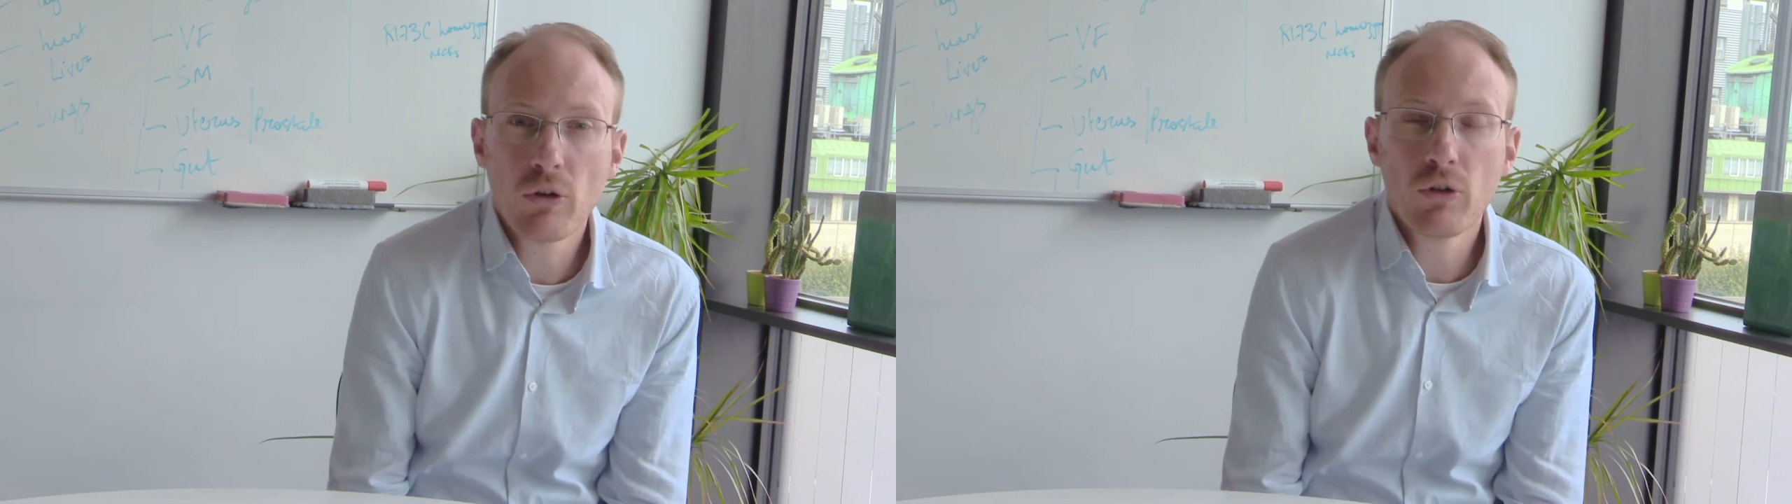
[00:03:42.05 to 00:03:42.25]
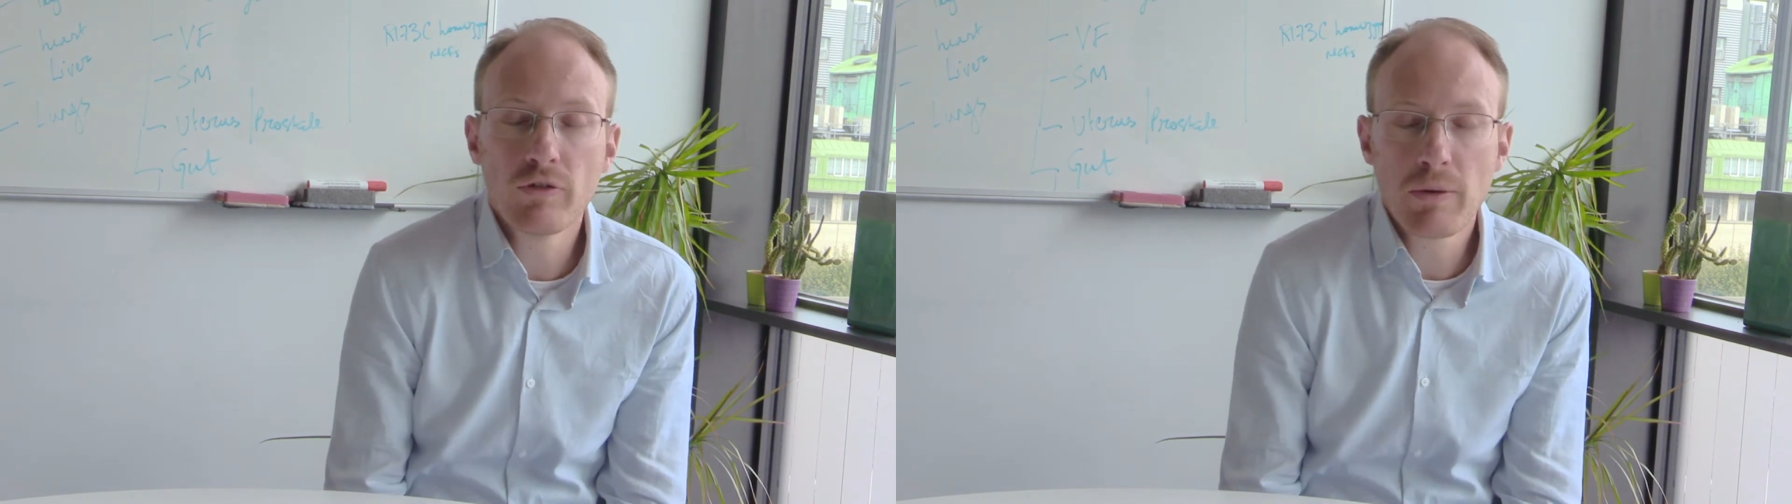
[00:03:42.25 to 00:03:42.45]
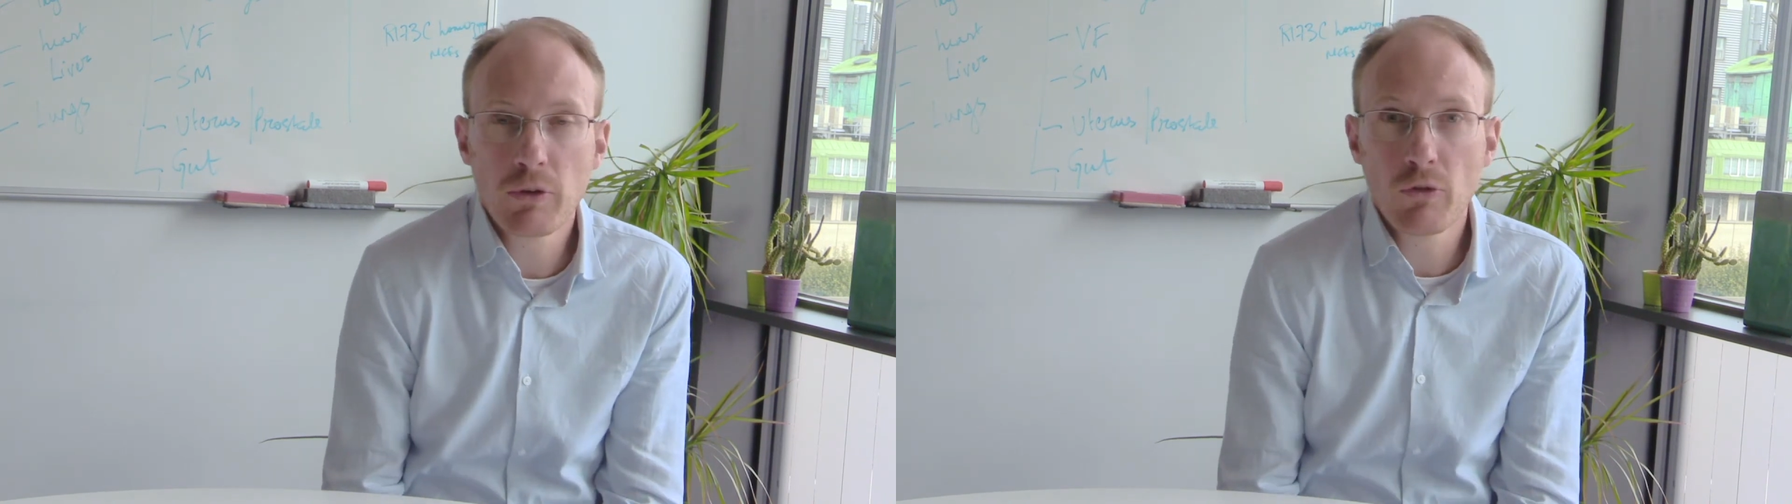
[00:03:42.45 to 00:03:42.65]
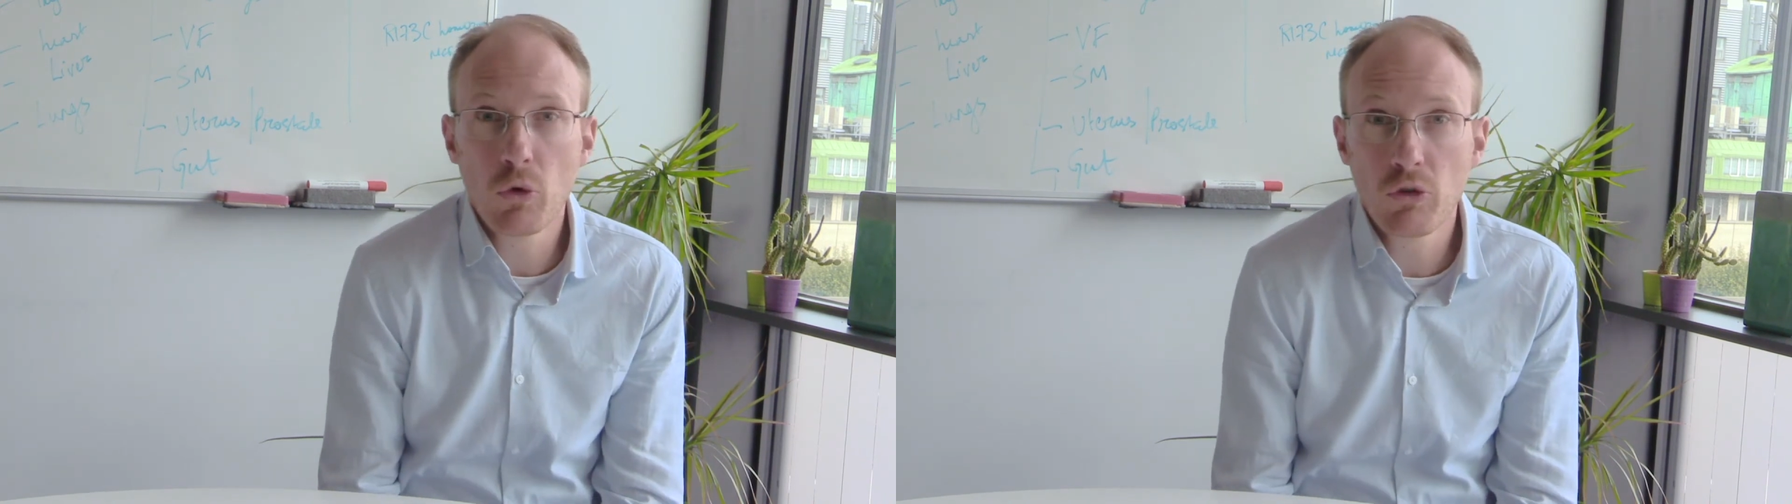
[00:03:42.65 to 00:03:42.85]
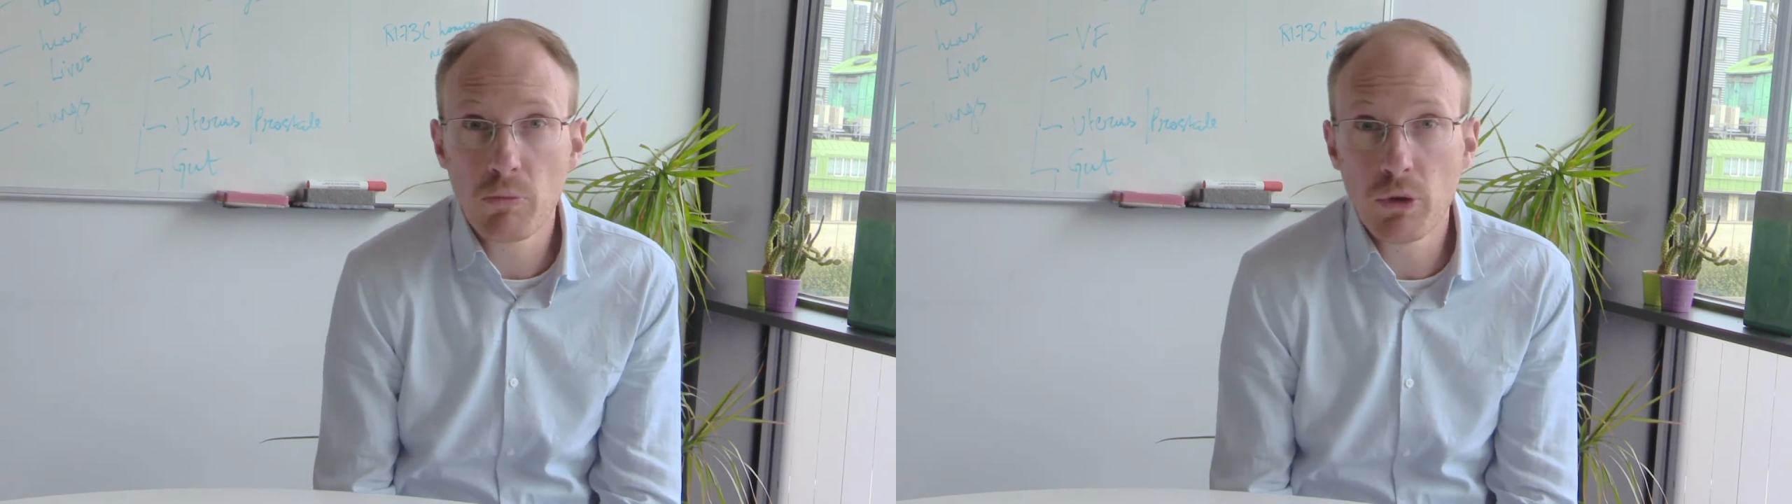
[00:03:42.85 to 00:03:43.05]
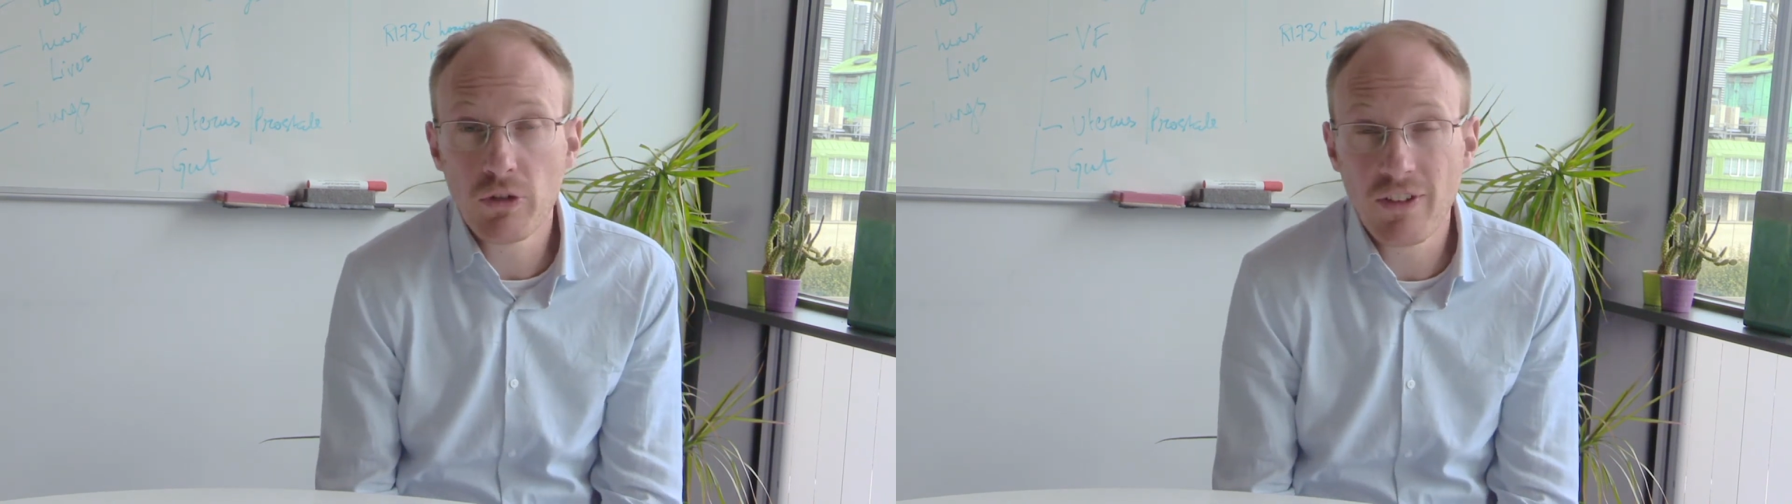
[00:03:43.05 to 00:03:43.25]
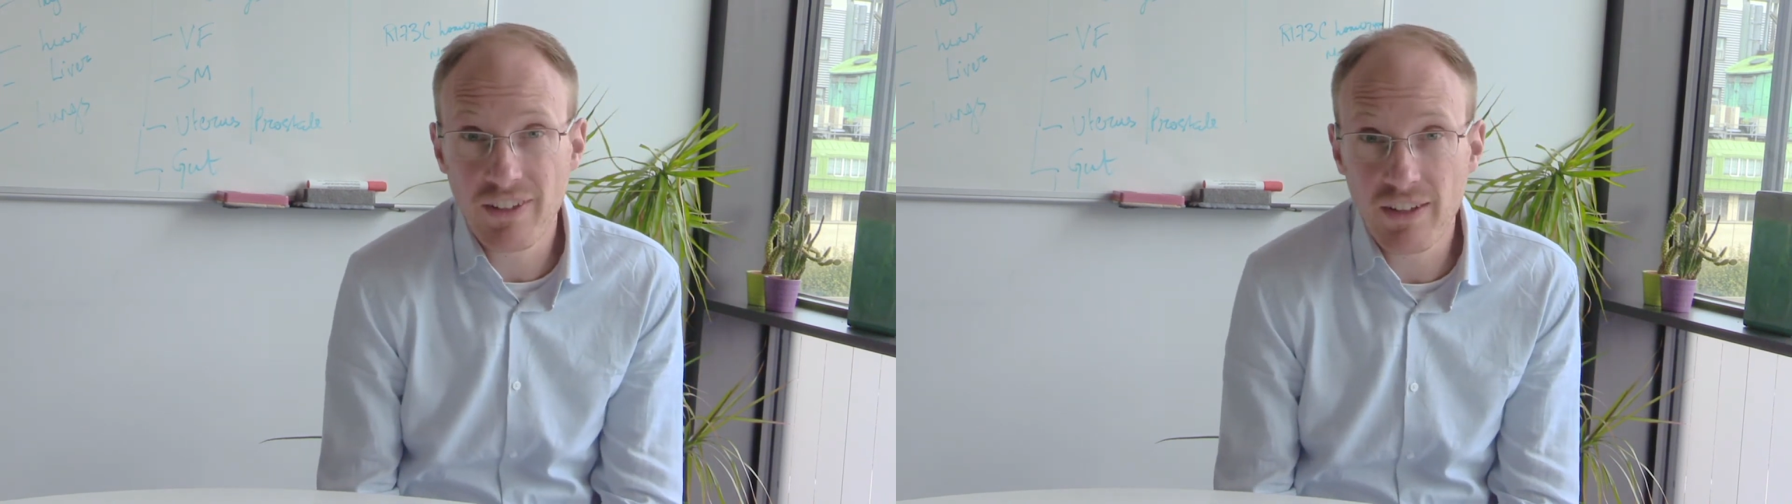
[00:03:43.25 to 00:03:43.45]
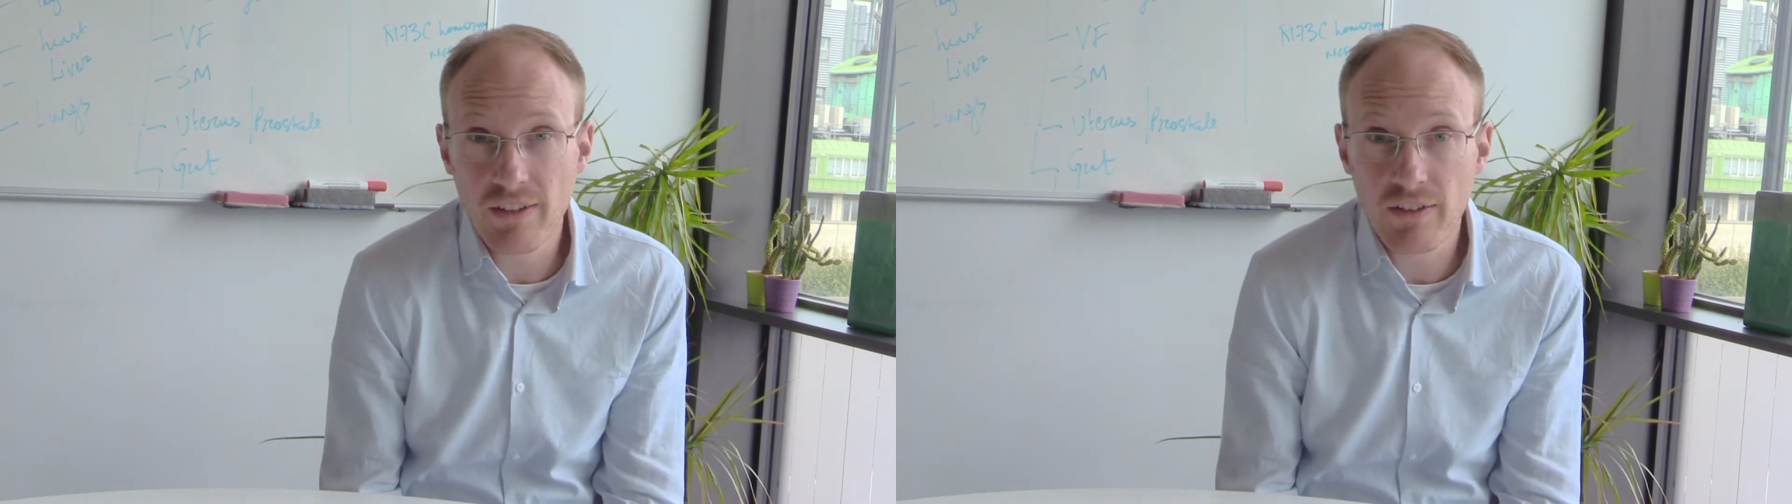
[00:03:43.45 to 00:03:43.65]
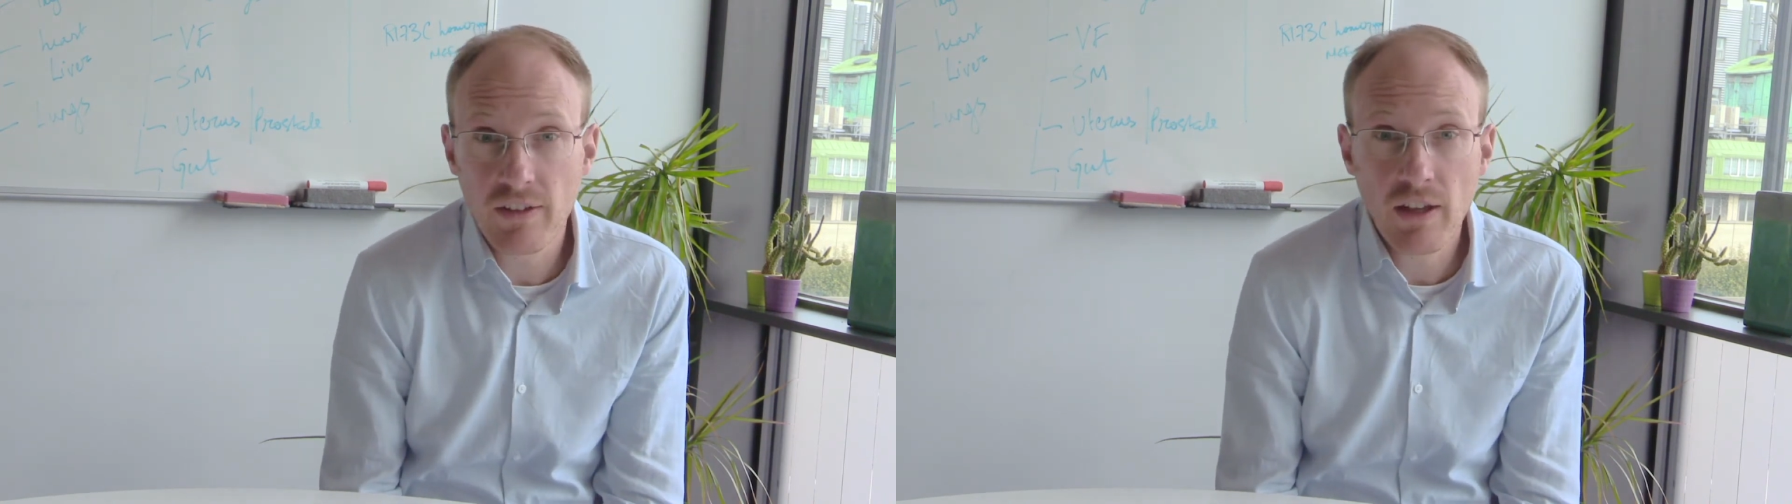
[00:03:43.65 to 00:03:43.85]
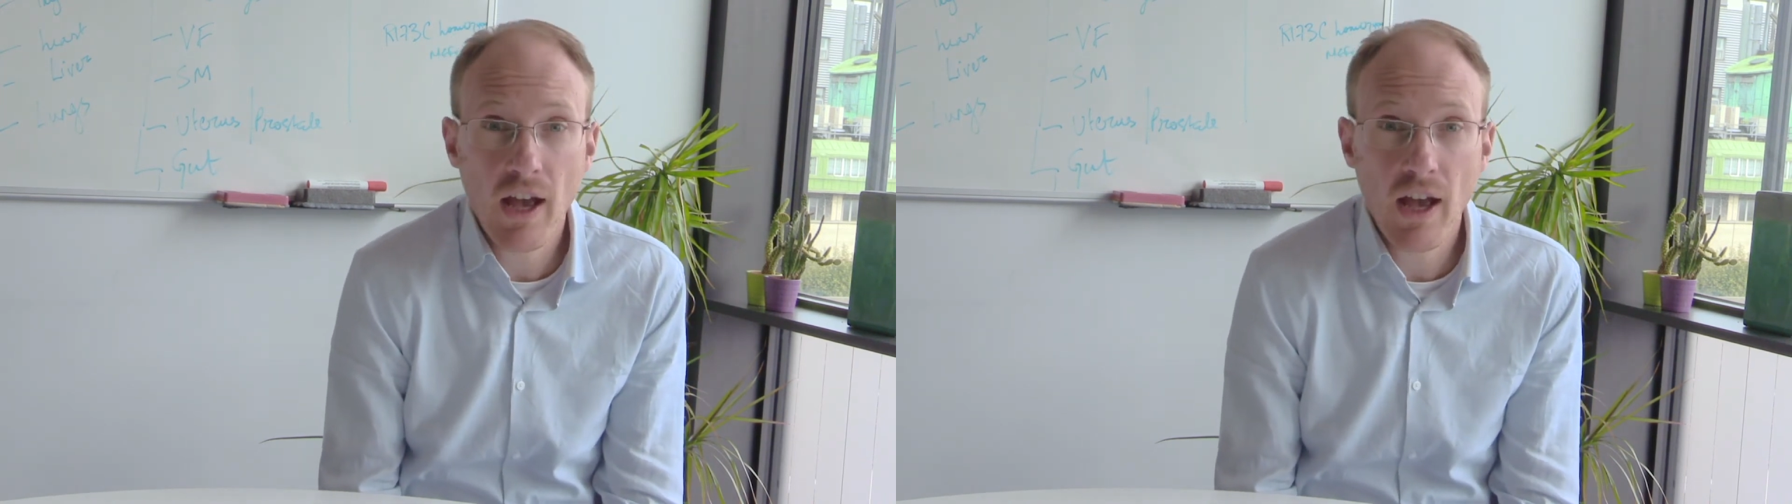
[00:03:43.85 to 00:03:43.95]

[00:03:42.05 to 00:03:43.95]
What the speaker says: development of autoimmune diseases